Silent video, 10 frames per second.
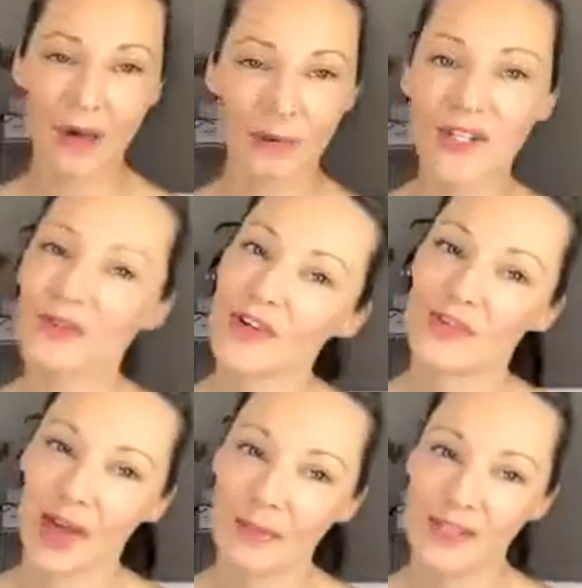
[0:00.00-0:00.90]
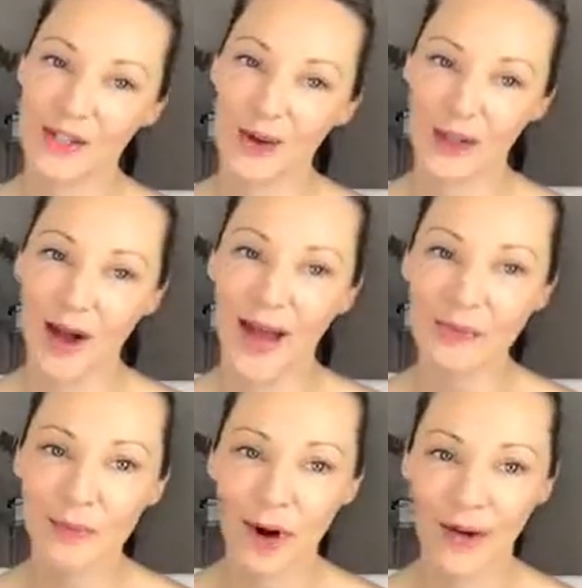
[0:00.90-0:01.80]
my Rich Fit Famous
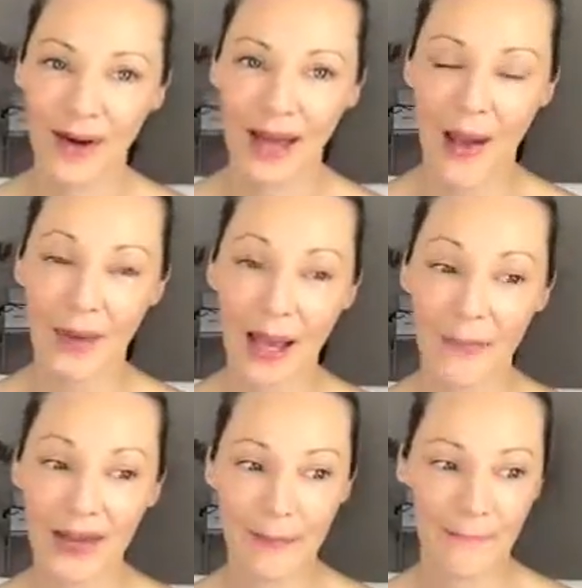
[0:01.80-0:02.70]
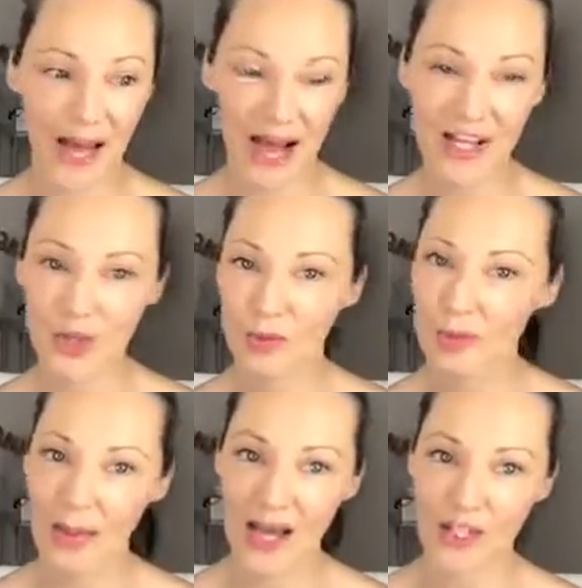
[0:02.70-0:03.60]
online program coming up in March.
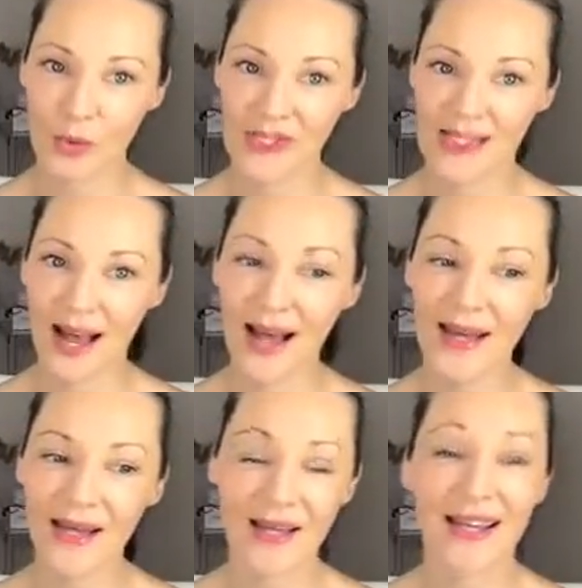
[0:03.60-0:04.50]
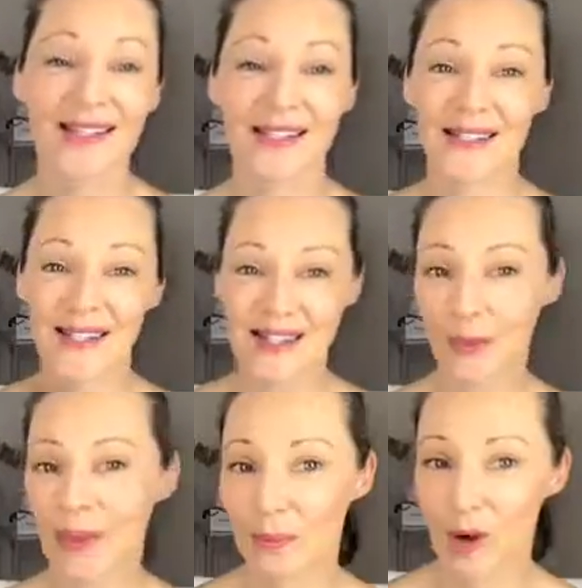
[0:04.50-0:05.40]
Mid-March we start. It's a
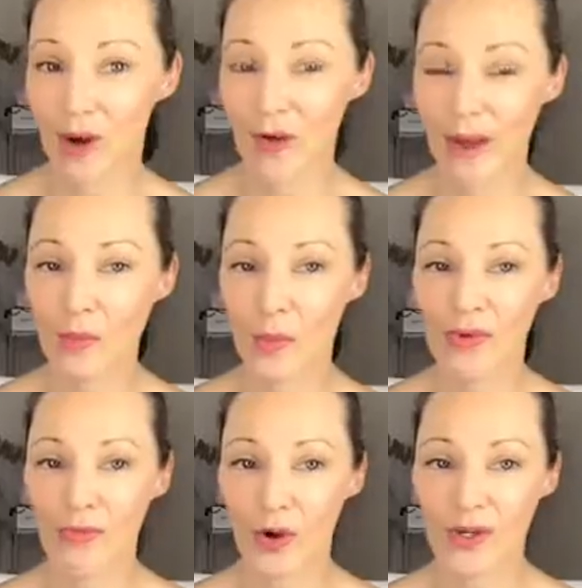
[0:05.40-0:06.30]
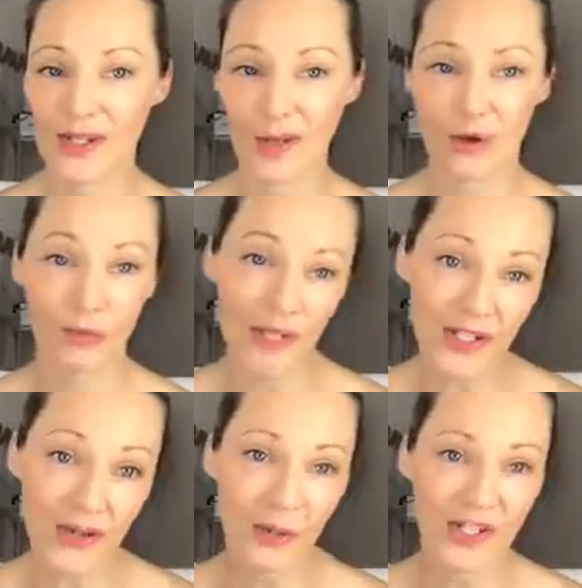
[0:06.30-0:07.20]
6-week program where we focus on
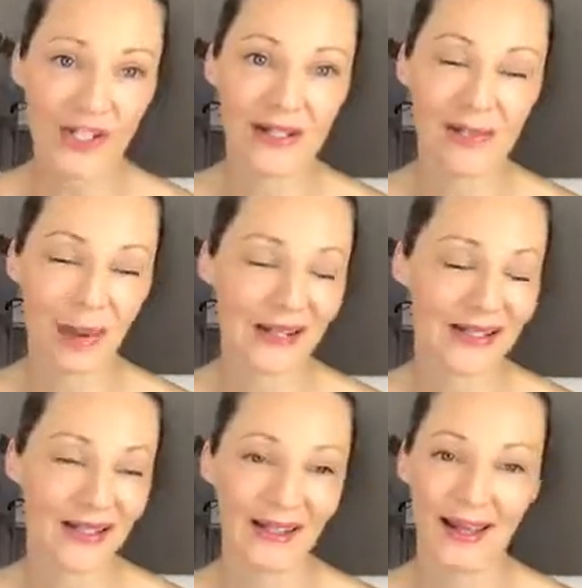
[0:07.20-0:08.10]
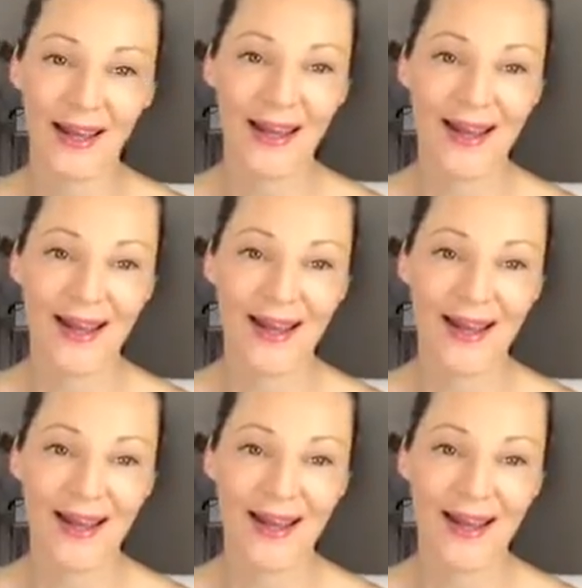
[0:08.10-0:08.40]
Rich, which is basically